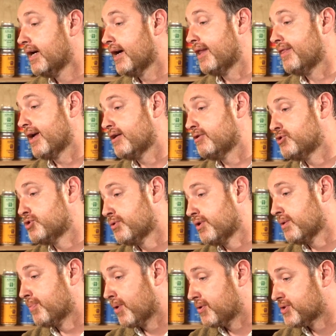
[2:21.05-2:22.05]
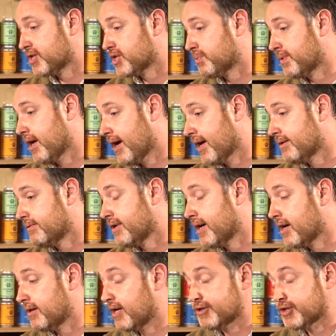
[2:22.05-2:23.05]
And then during the process, we add
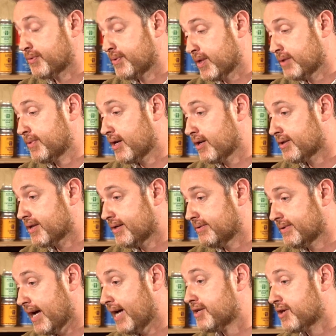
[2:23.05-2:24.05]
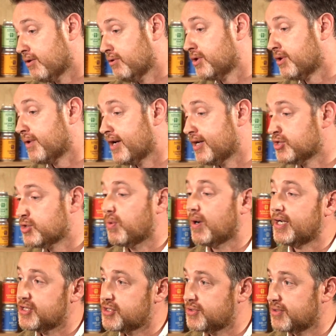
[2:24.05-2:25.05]
Earl Grey
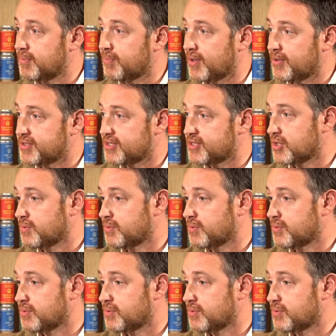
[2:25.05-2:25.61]
twice during the process.